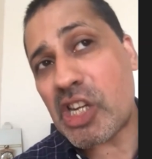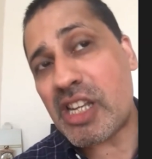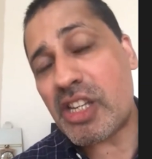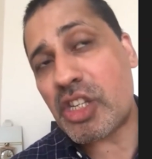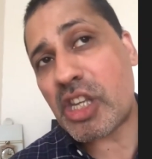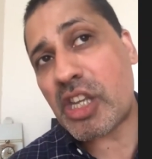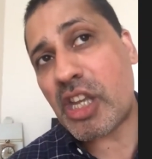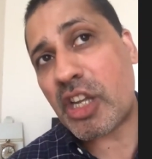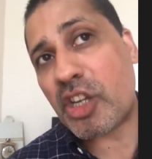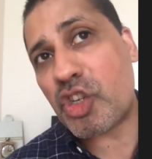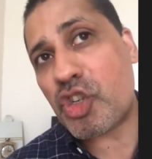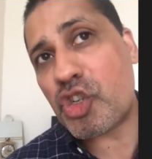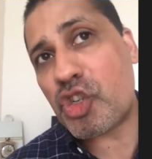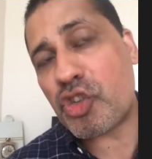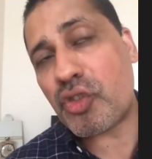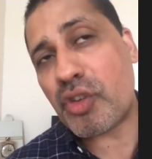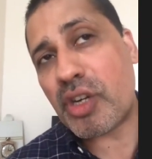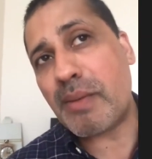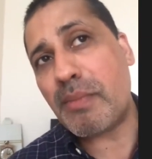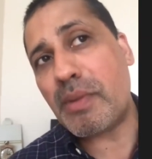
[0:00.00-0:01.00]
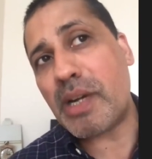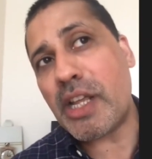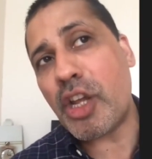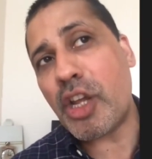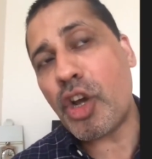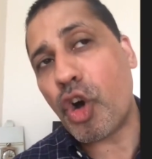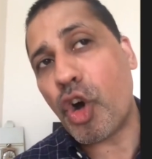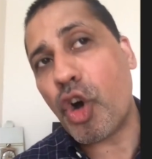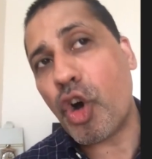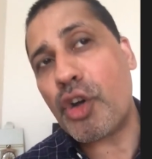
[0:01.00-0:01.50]
it is
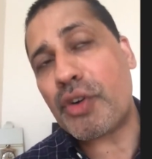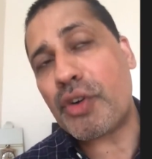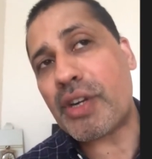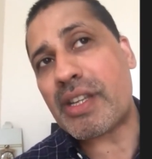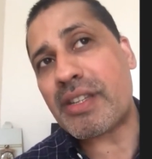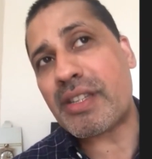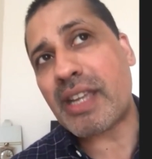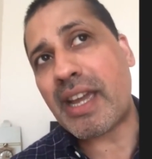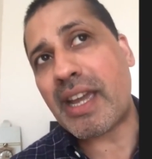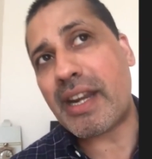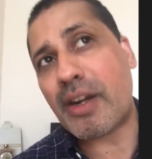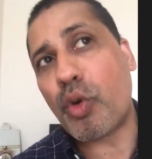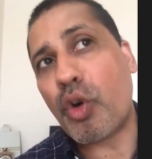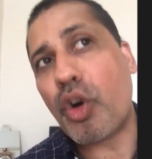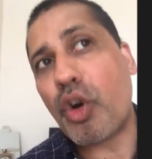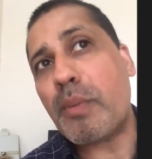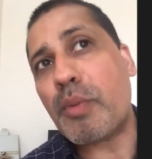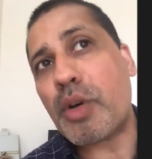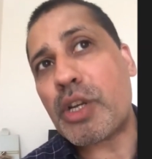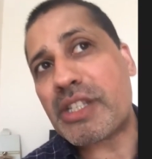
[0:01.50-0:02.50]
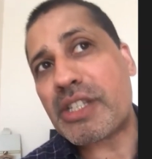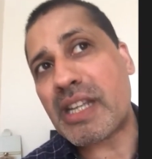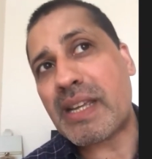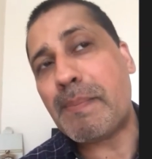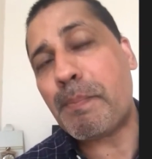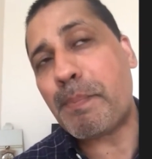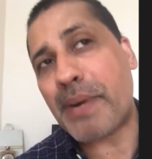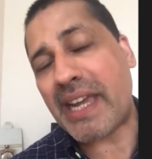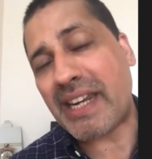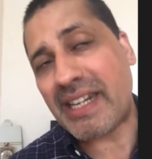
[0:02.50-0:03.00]
extremely onerous and almost
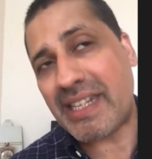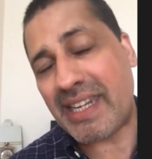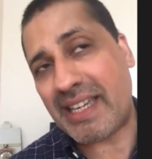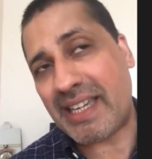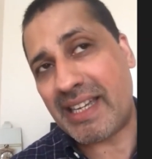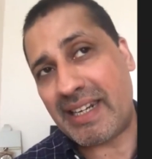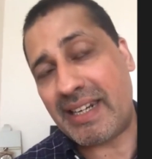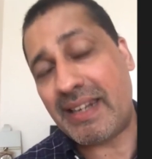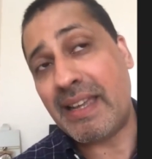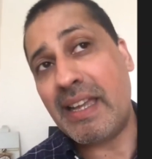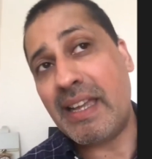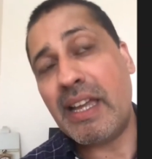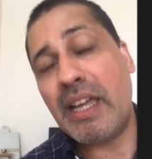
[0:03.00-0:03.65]
impractical.